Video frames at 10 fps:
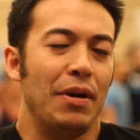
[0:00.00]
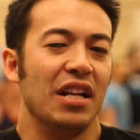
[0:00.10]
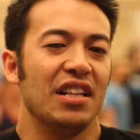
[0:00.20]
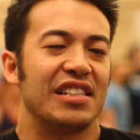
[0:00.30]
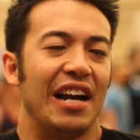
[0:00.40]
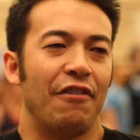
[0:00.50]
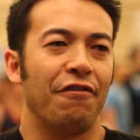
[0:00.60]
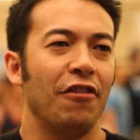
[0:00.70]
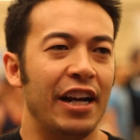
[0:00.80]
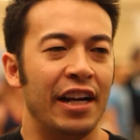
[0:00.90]
beating this guy for
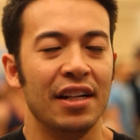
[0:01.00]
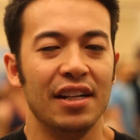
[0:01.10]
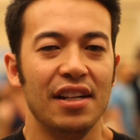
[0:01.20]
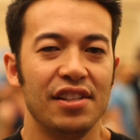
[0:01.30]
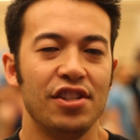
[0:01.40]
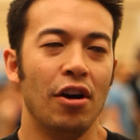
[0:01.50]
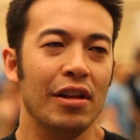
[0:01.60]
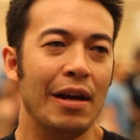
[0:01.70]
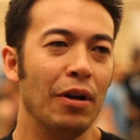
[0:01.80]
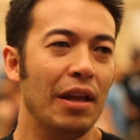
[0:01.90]
free.
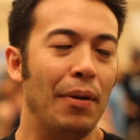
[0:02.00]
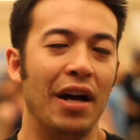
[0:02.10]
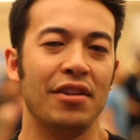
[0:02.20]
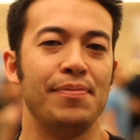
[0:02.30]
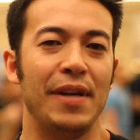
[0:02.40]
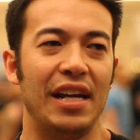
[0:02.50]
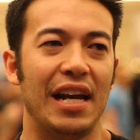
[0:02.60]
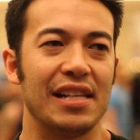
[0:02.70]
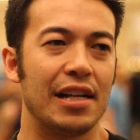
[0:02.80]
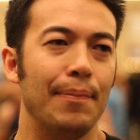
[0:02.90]
So that really bothers me
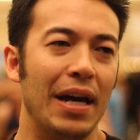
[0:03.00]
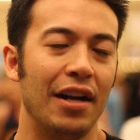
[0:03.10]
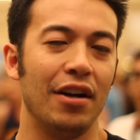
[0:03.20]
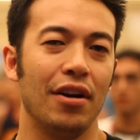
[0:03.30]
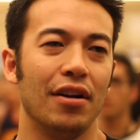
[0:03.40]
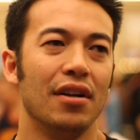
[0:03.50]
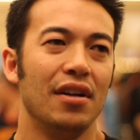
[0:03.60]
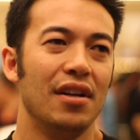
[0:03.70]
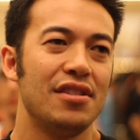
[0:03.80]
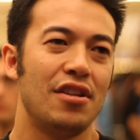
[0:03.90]
as a competitor.
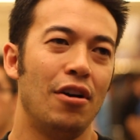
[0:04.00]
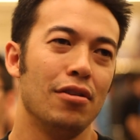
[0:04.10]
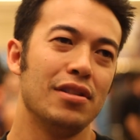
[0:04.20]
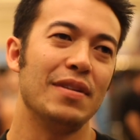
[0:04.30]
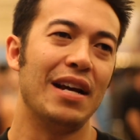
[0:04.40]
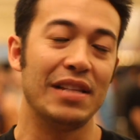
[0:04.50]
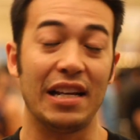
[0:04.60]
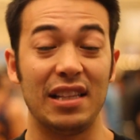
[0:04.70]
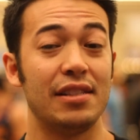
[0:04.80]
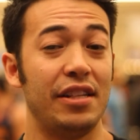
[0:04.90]
So sometimes,
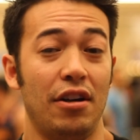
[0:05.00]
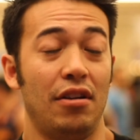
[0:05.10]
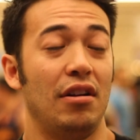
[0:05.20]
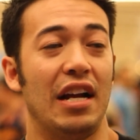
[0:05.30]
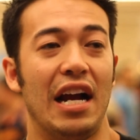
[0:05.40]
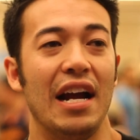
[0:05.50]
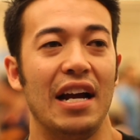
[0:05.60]
like this year, like